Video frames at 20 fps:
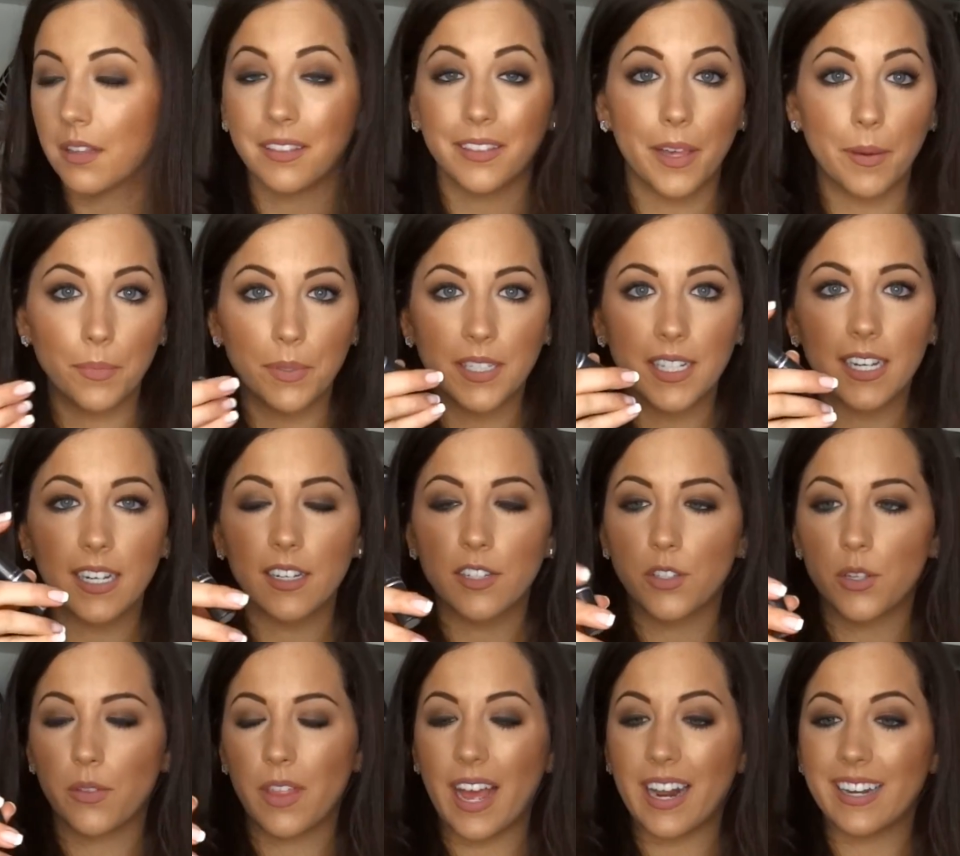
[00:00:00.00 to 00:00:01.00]
lipstick.
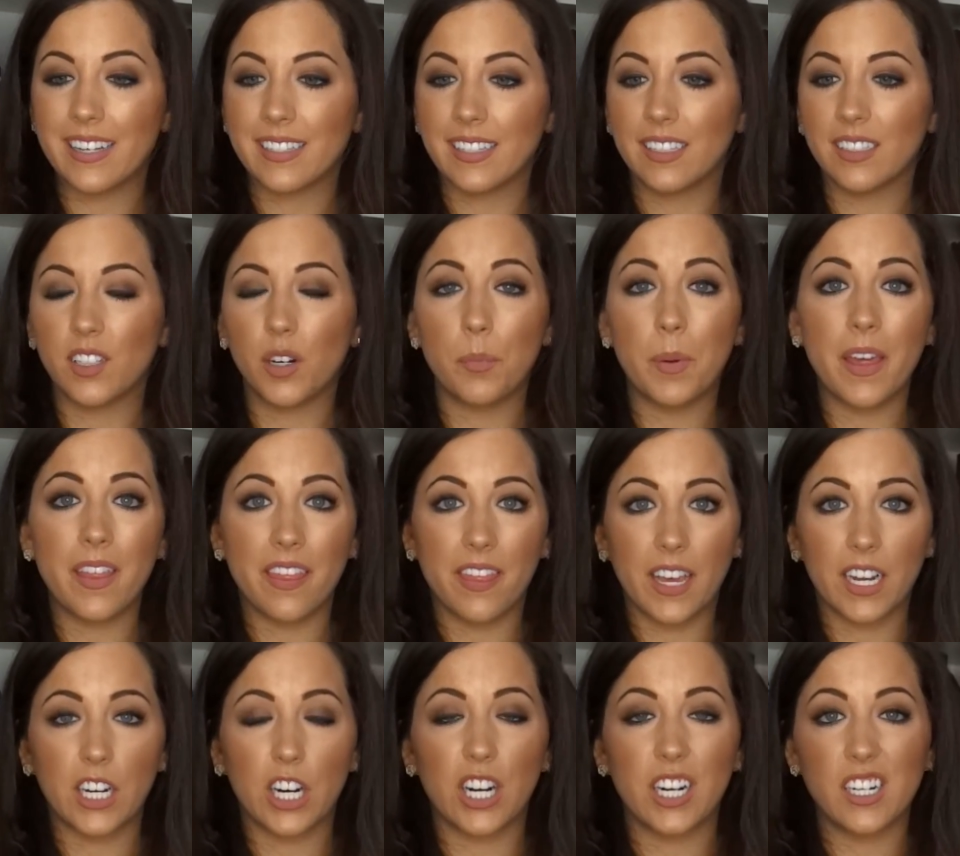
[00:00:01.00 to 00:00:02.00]
So that is a little bit
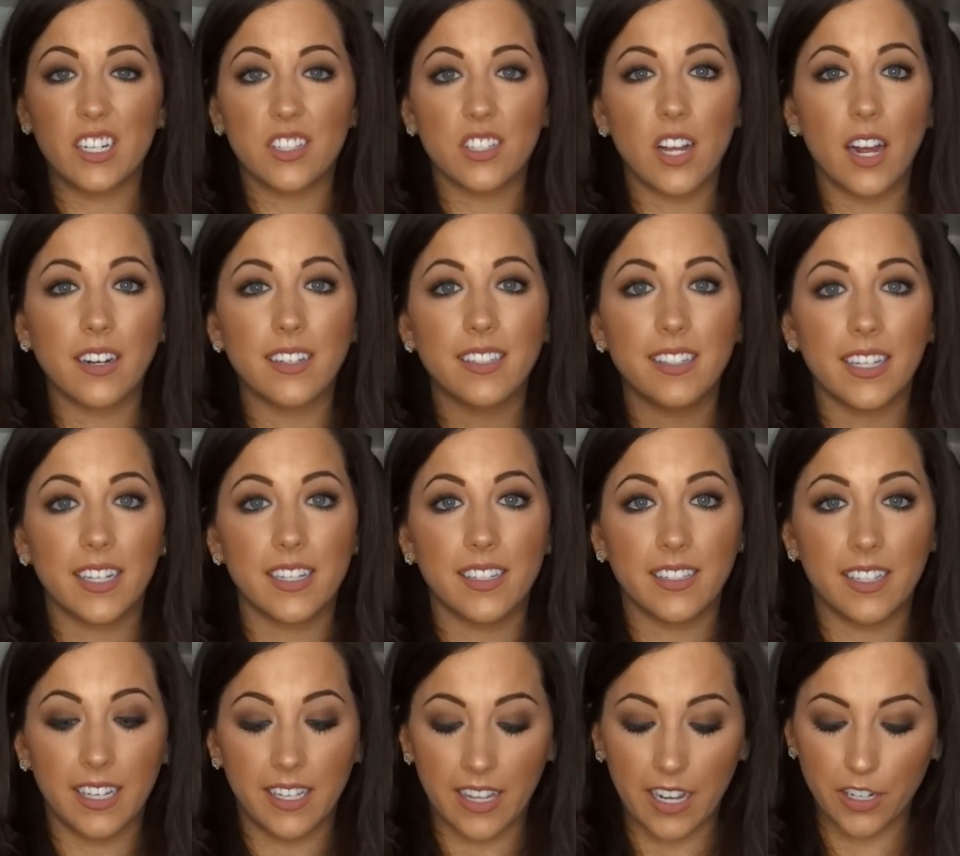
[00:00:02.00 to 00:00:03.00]
thicker. It is not as thick
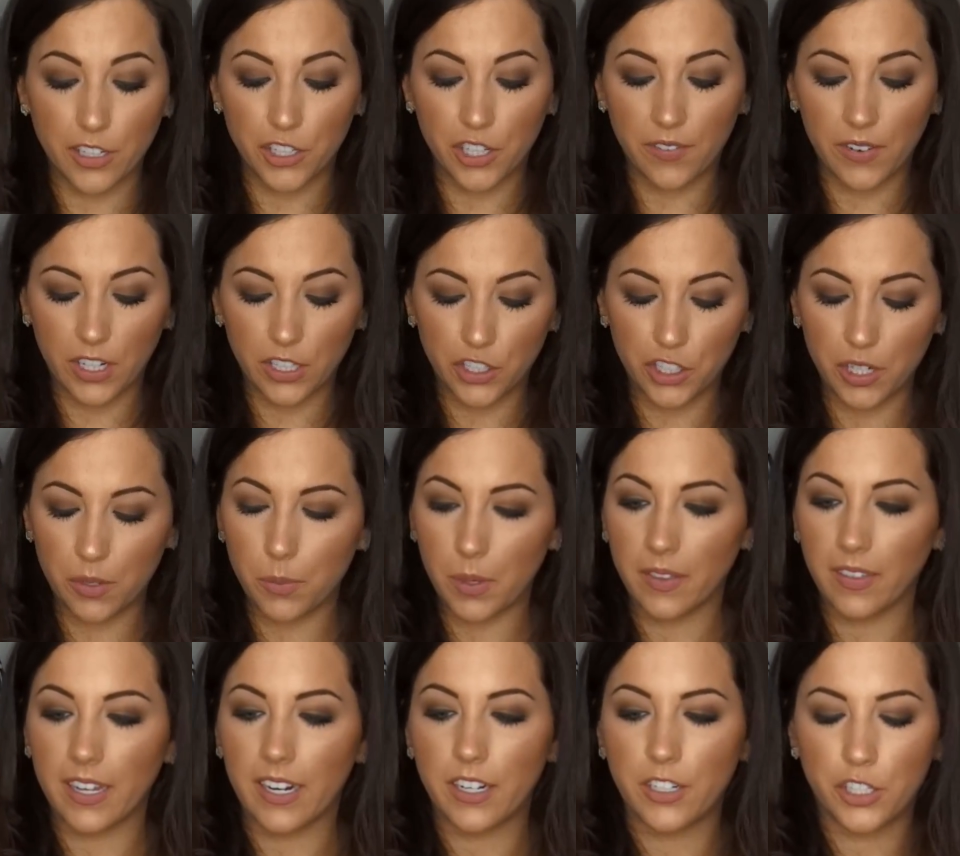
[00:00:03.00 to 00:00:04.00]
as like that Givenchy
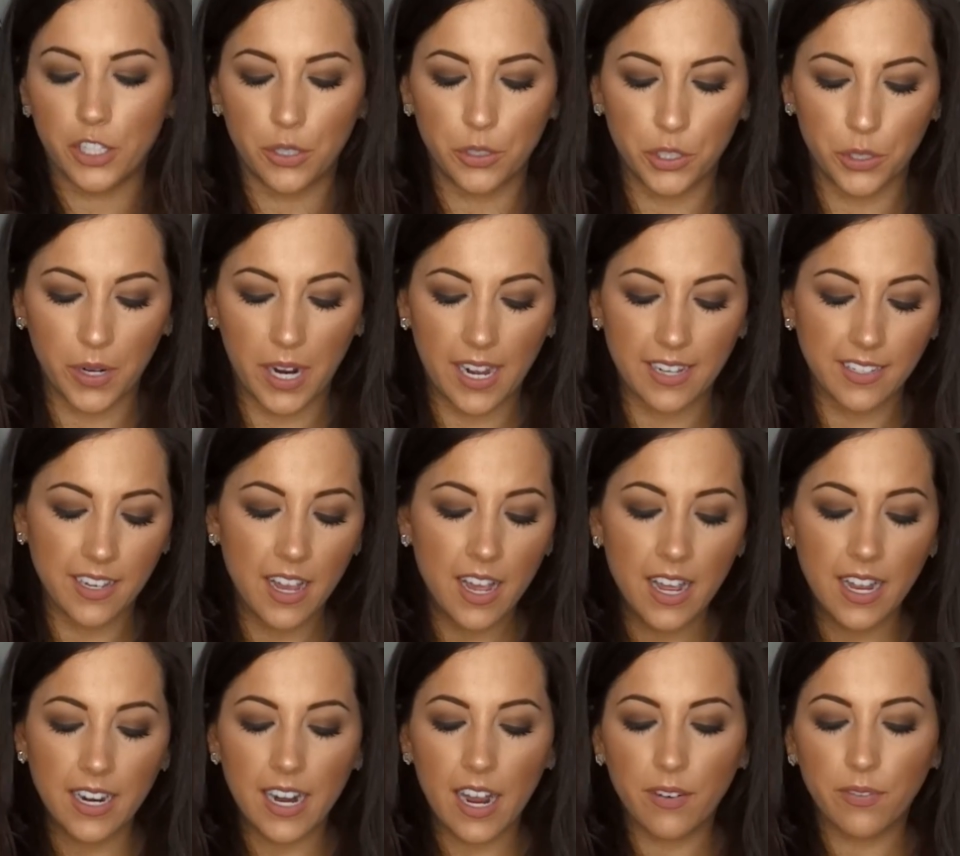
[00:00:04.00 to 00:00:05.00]
one that I showed you guys.
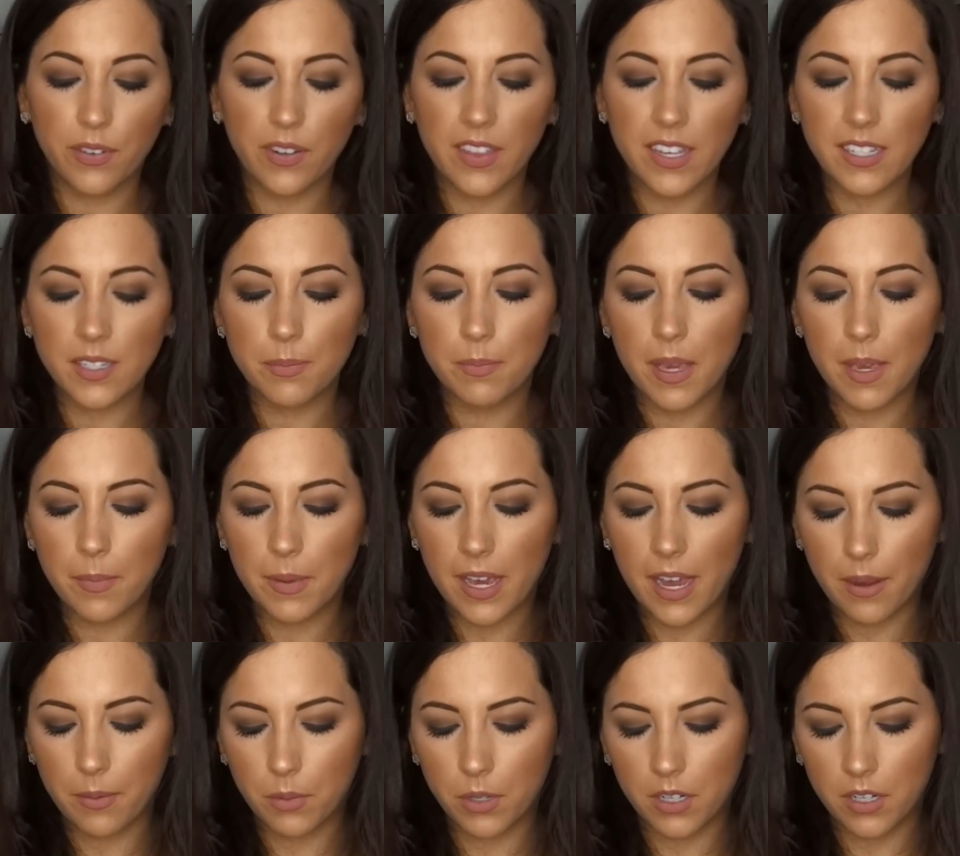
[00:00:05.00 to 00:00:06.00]
Now for this, maybe
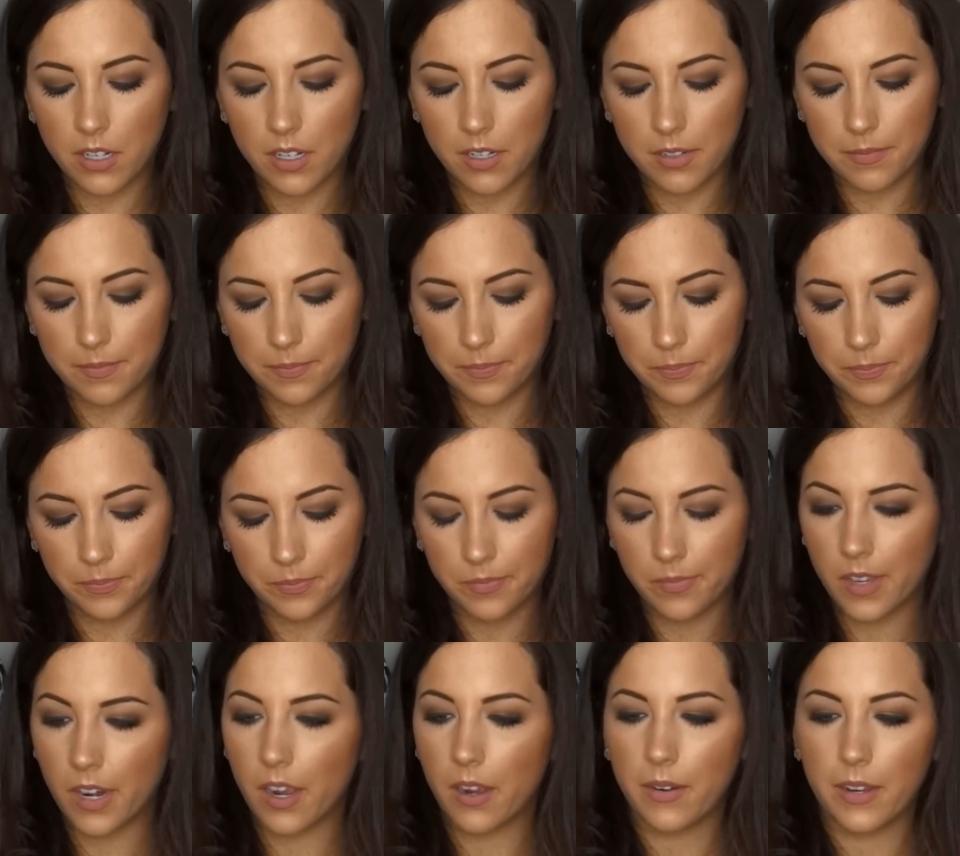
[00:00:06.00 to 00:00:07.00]
I would,
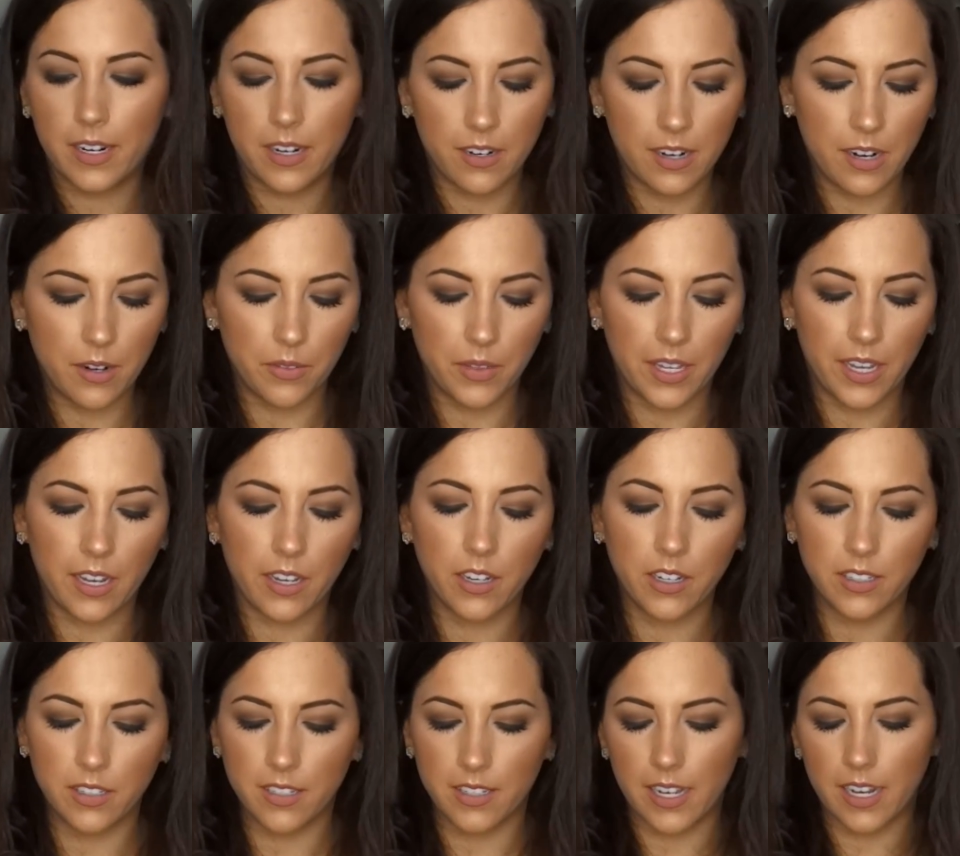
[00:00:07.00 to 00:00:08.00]
no, I don't think I
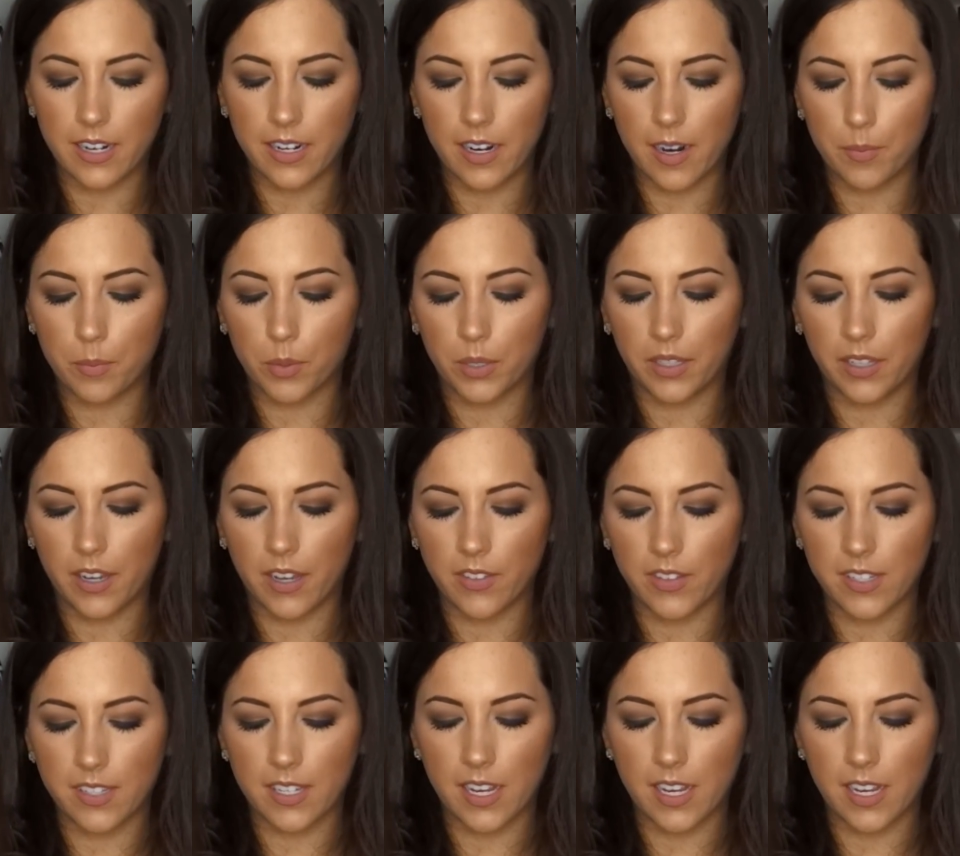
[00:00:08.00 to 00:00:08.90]
could stand it up really on the